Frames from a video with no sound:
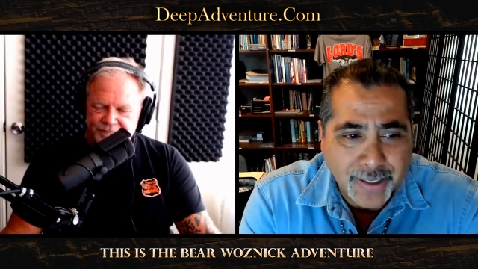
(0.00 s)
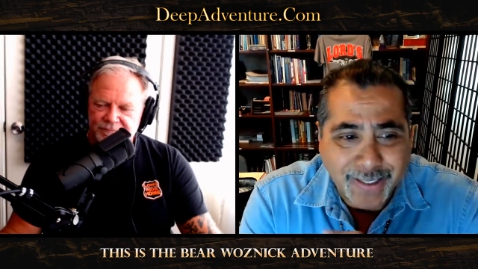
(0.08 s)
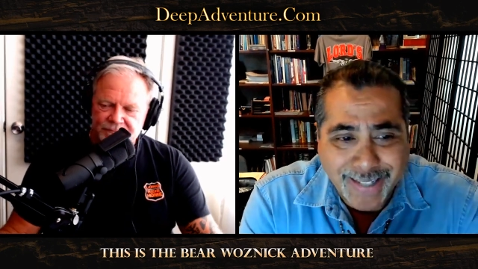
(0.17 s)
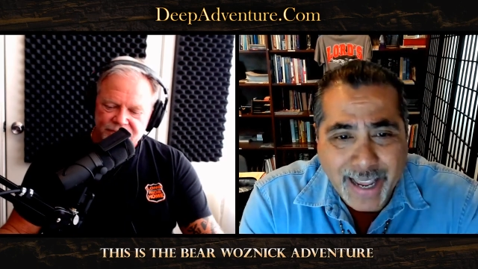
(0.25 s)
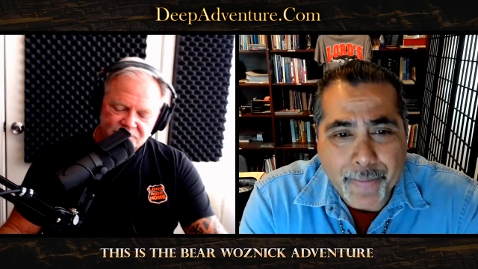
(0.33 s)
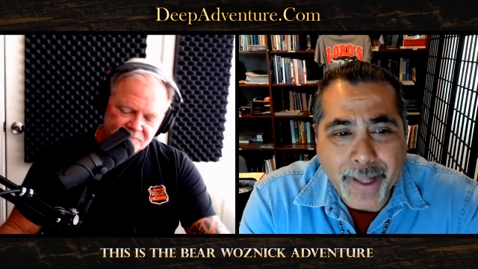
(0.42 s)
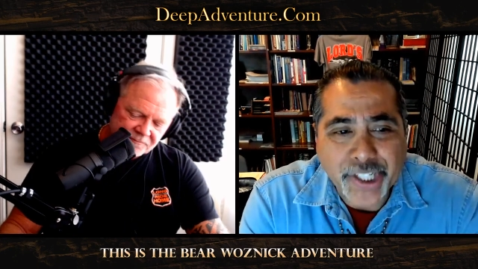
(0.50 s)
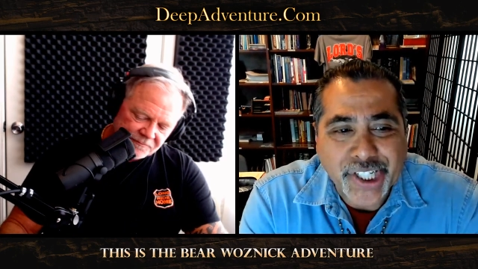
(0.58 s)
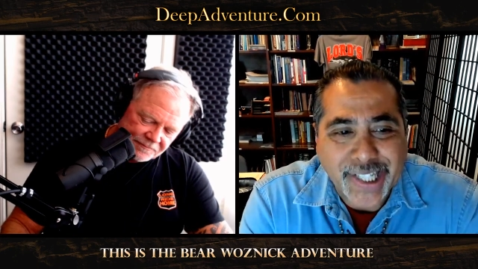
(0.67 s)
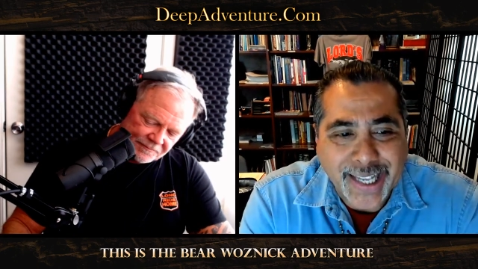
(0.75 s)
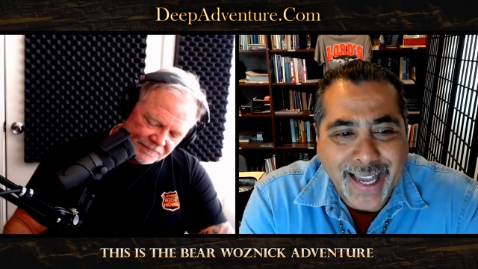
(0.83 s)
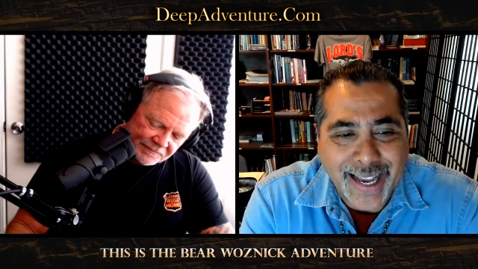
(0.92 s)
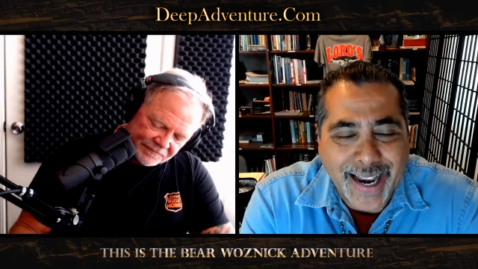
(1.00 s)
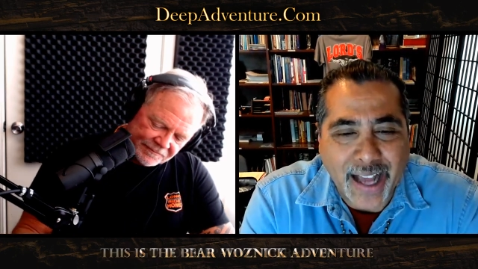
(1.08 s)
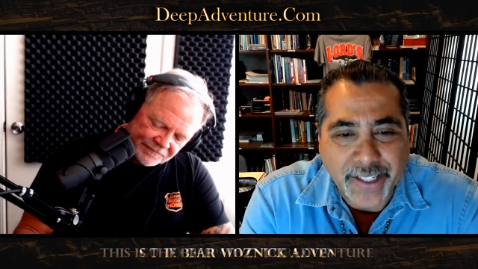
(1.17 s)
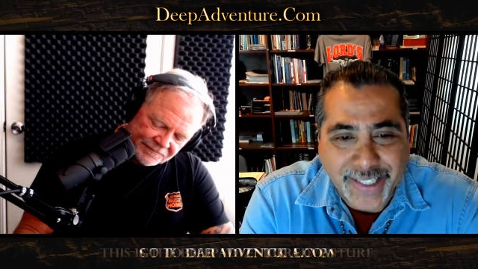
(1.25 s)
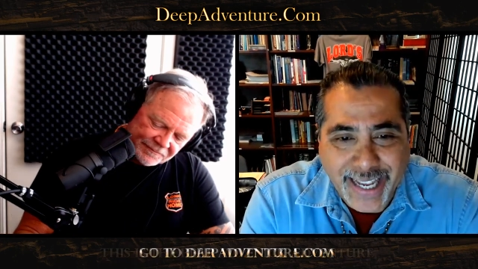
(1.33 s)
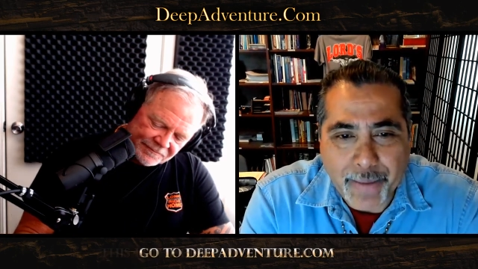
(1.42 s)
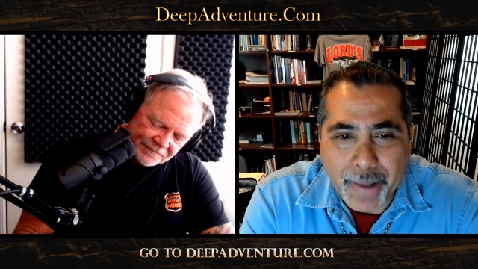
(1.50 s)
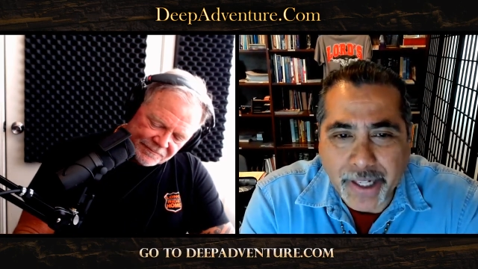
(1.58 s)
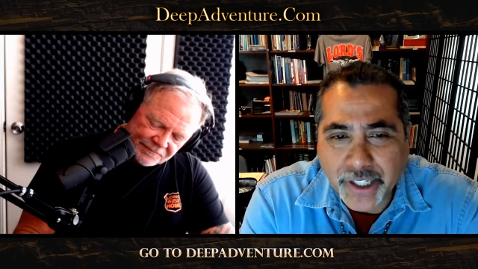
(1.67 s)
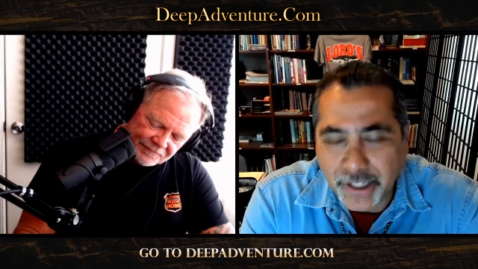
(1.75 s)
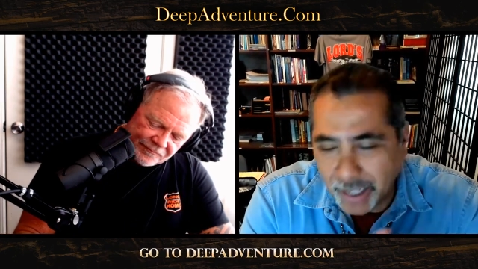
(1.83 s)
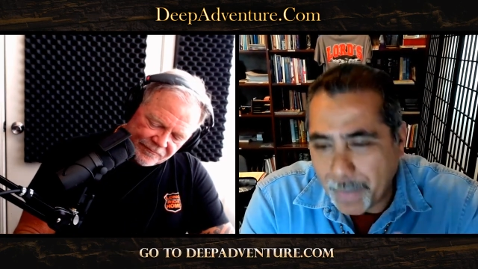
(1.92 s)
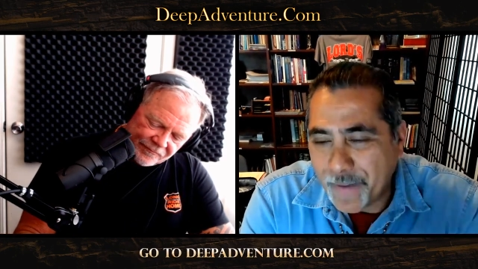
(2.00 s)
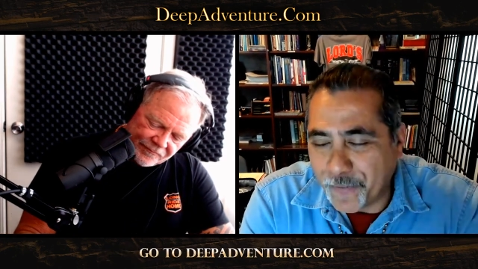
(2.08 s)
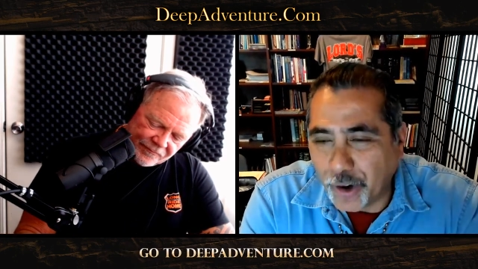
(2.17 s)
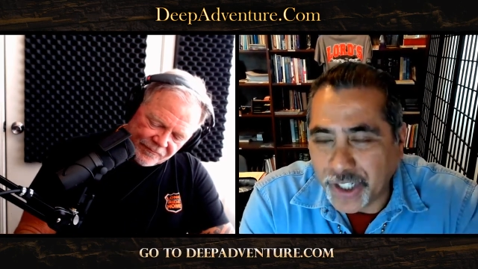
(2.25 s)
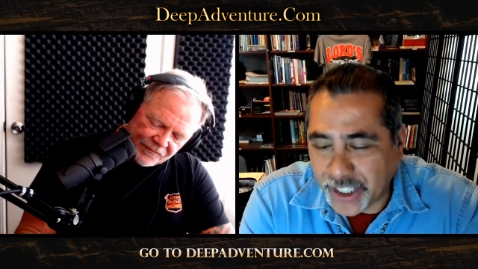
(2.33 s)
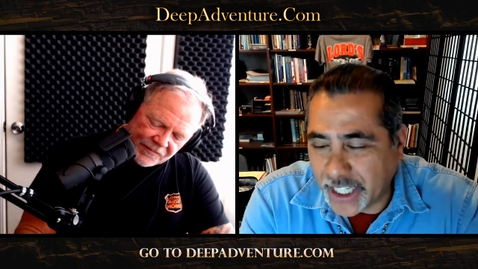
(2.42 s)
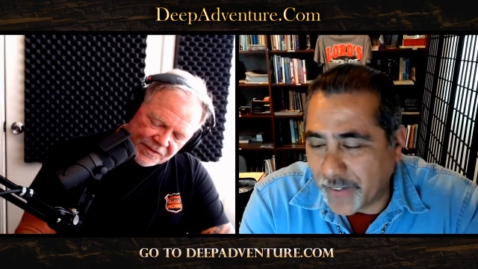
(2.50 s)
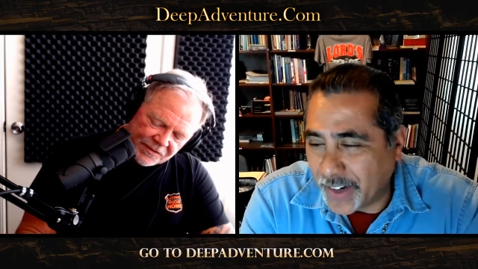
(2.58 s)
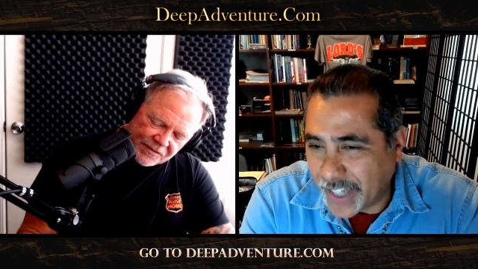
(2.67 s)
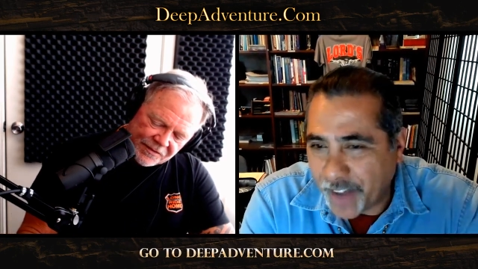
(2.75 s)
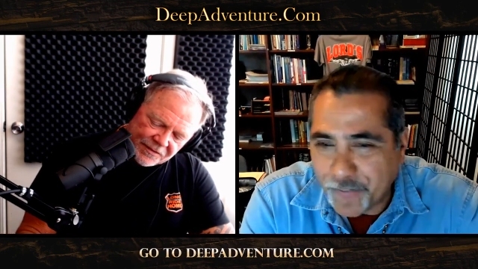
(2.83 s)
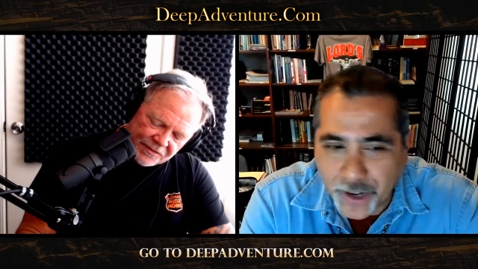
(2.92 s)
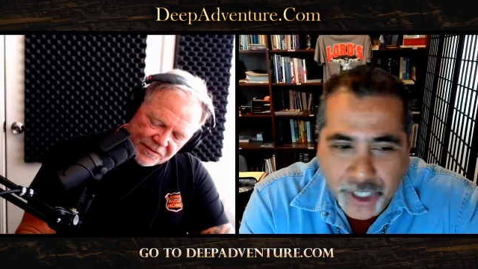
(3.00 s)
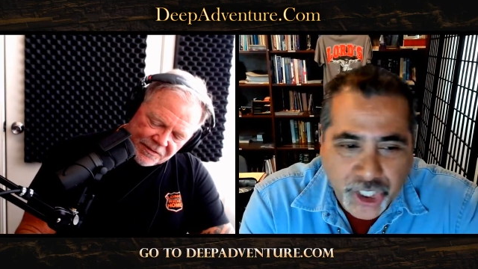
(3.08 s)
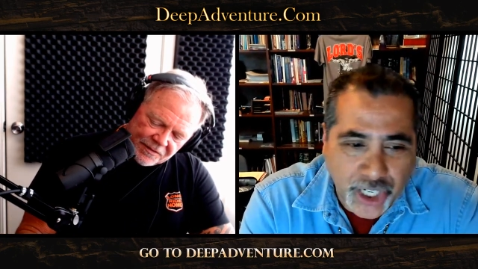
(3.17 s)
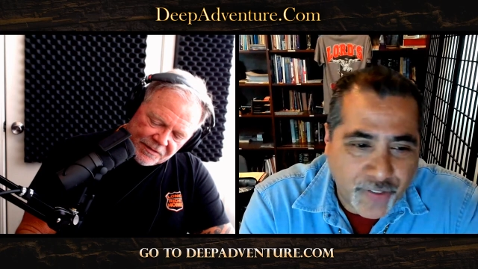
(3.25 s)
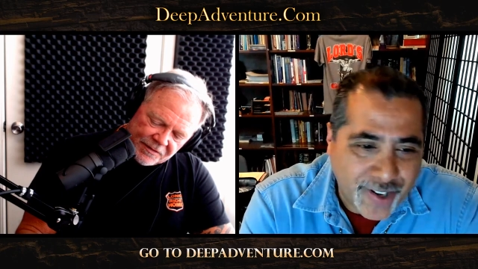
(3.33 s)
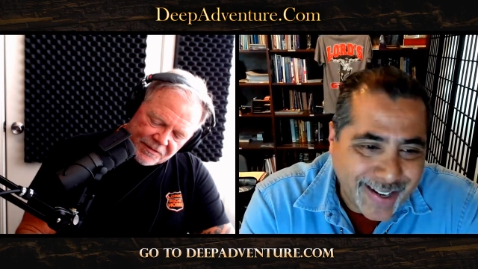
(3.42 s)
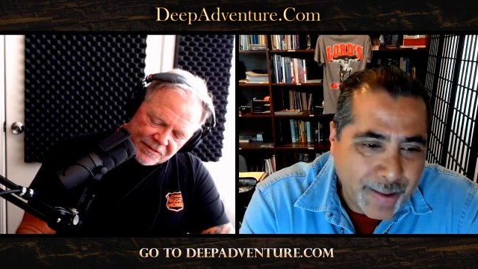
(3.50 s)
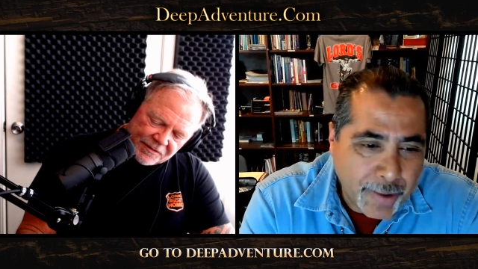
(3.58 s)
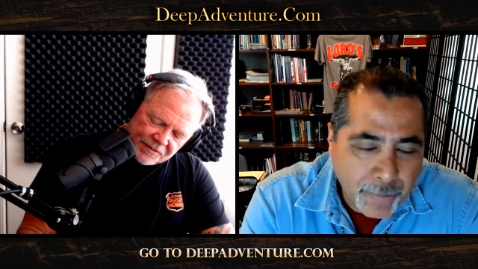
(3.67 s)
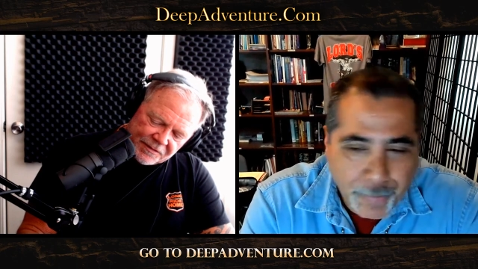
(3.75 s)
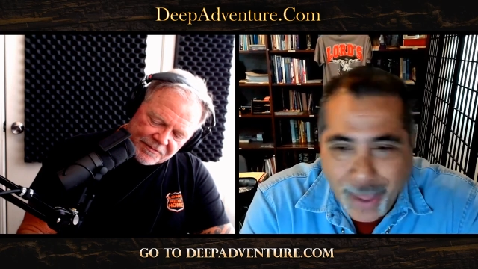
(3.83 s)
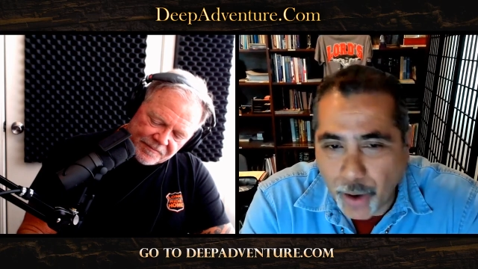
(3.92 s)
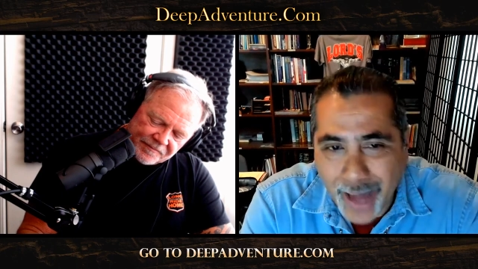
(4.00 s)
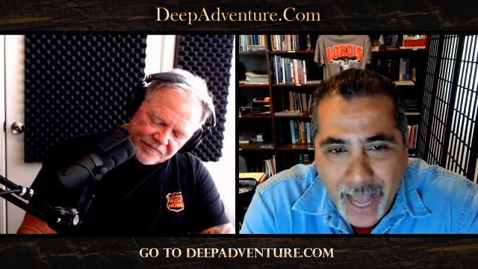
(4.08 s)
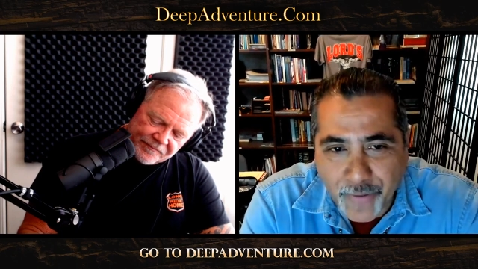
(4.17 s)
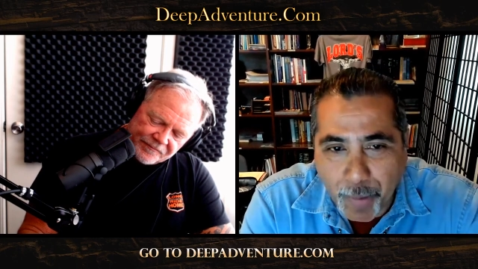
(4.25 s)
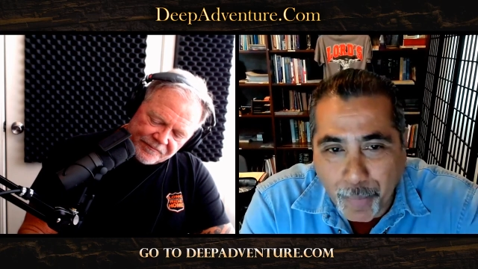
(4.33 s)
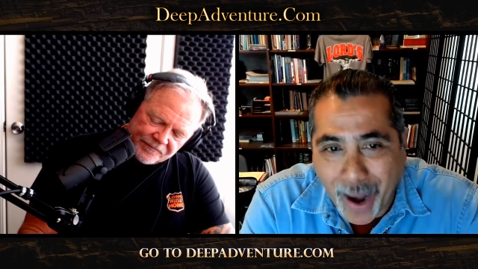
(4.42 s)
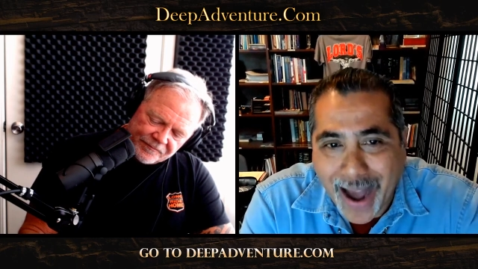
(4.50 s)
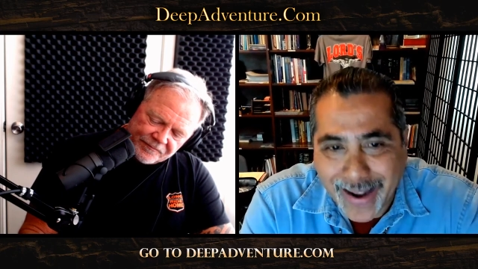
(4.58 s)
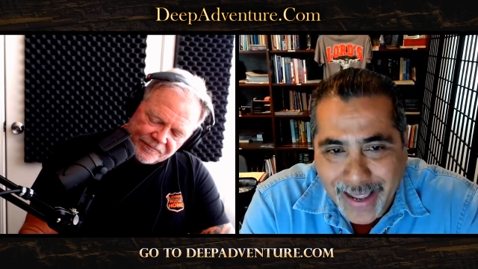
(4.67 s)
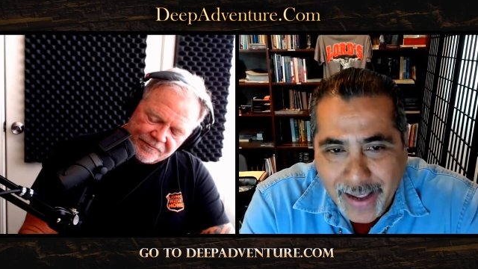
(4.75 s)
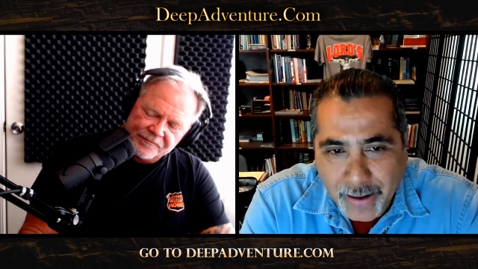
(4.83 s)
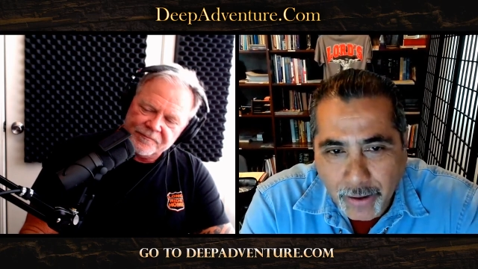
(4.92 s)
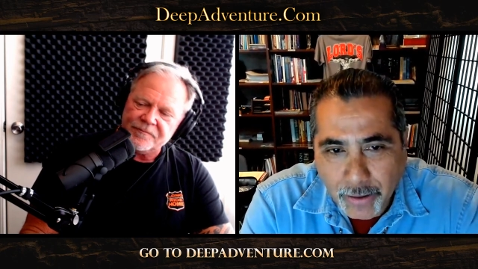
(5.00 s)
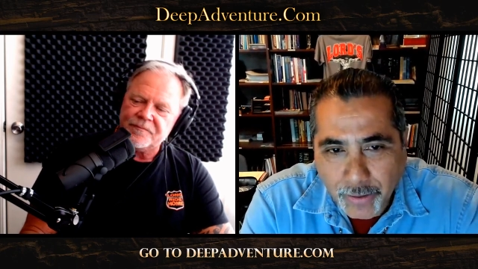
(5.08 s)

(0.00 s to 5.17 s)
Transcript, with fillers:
Speaker 1: Demons cannot demons. Let me first give a definition of a demon. They don't have a body.